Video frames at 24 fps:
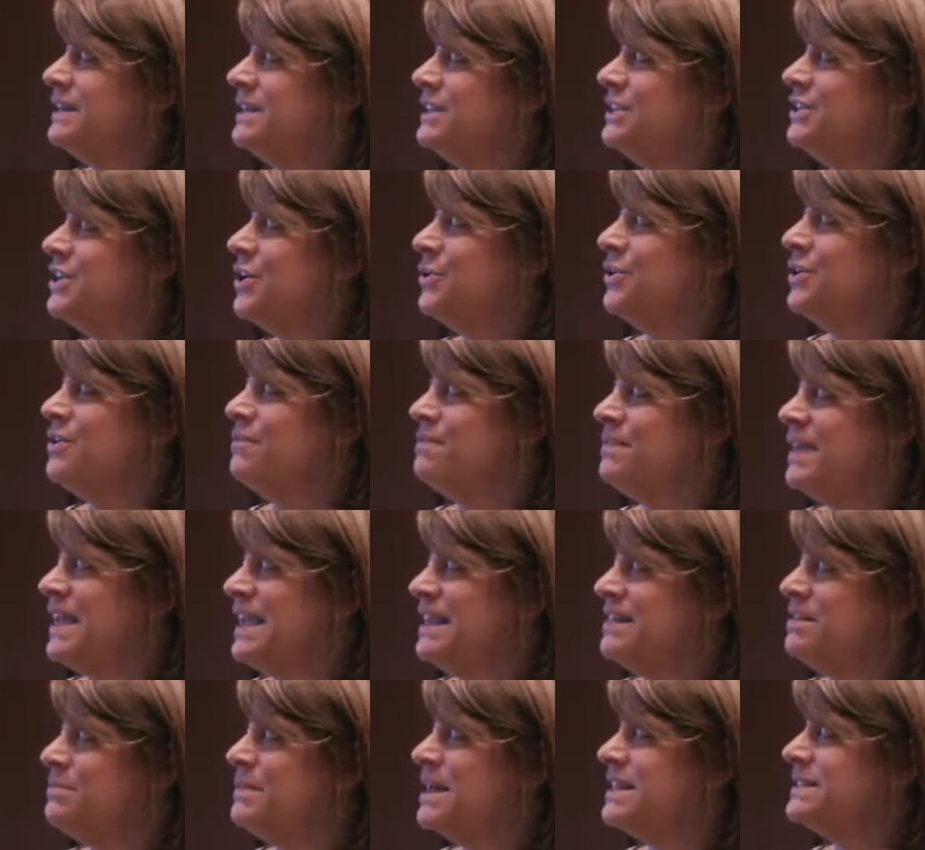You know,
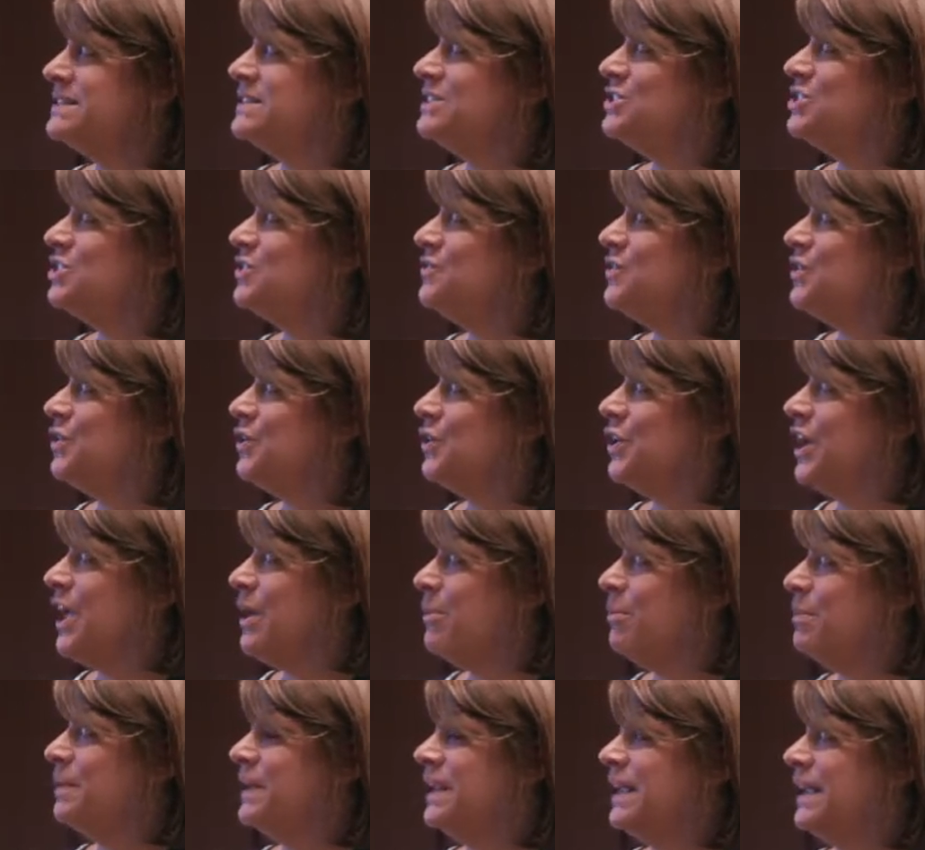convey the message of your
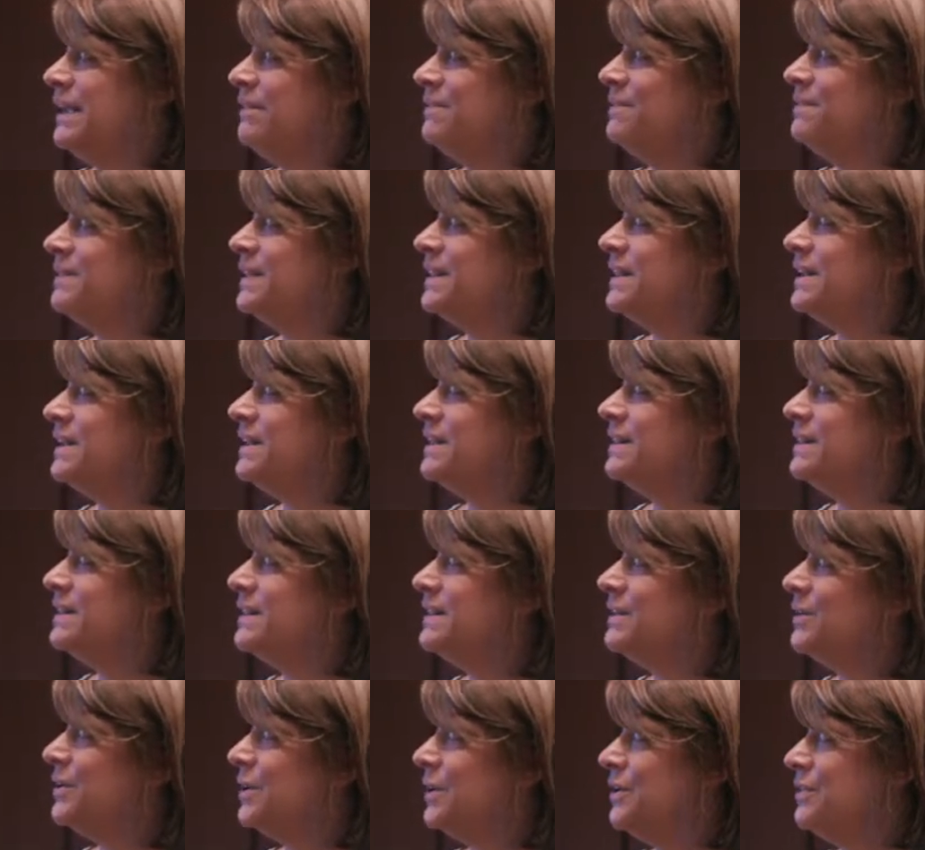company, filling
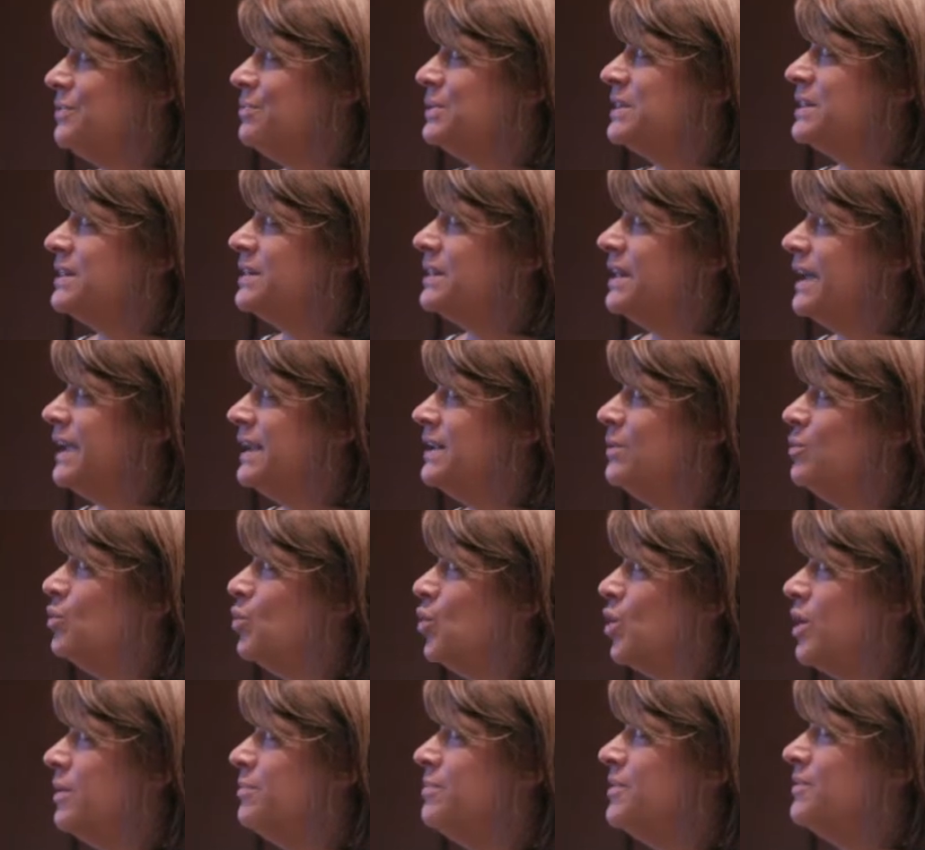the earth with the light and
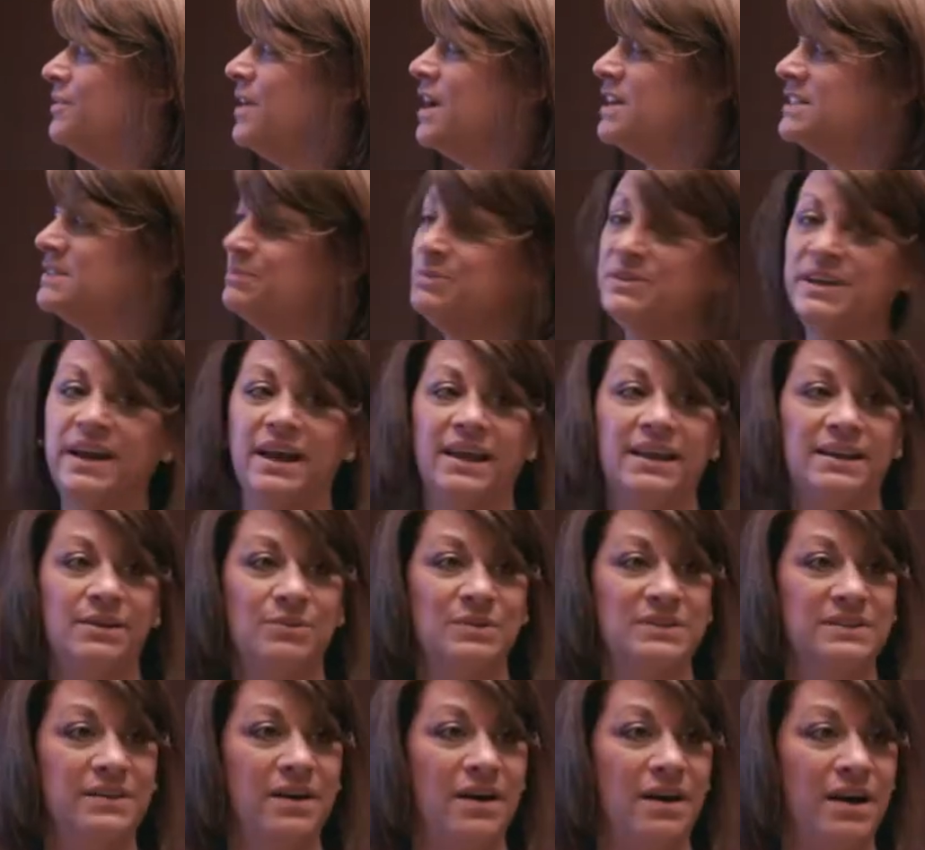warmth of hospitality
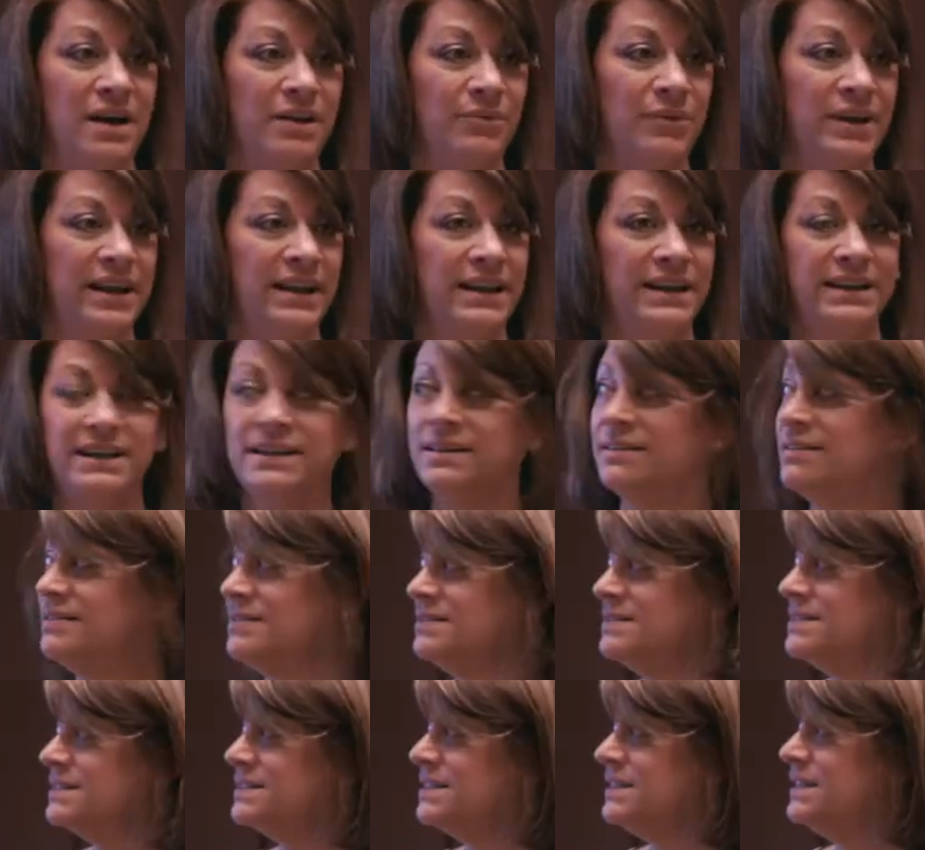was Conrad
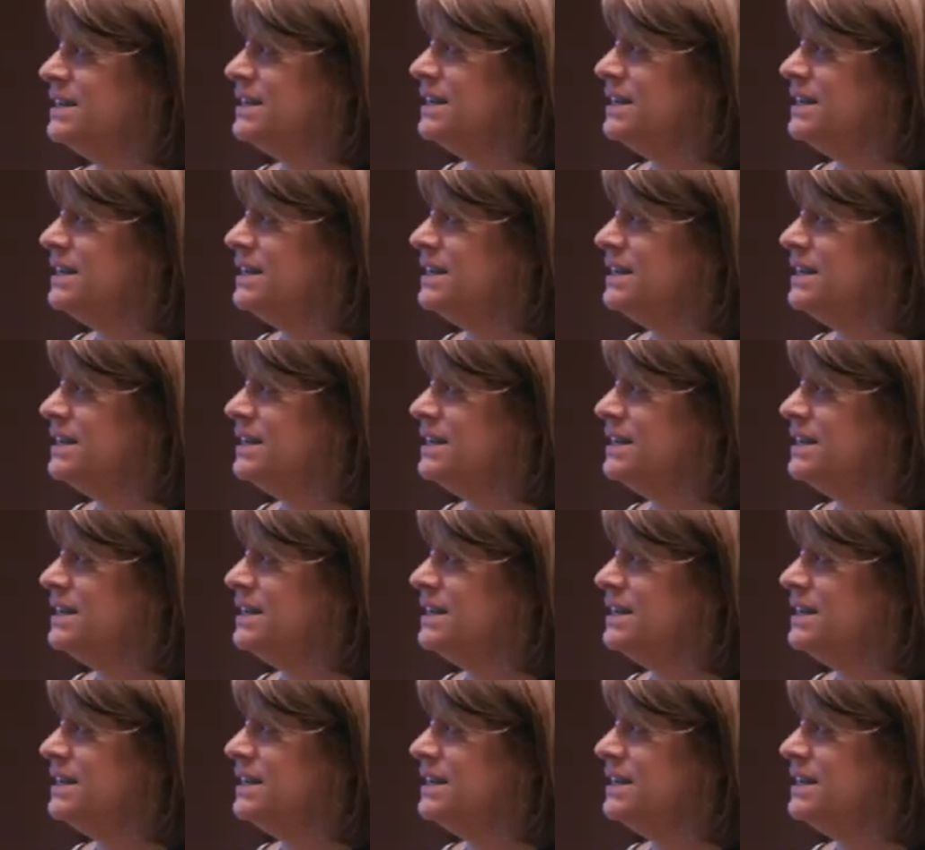Hilton's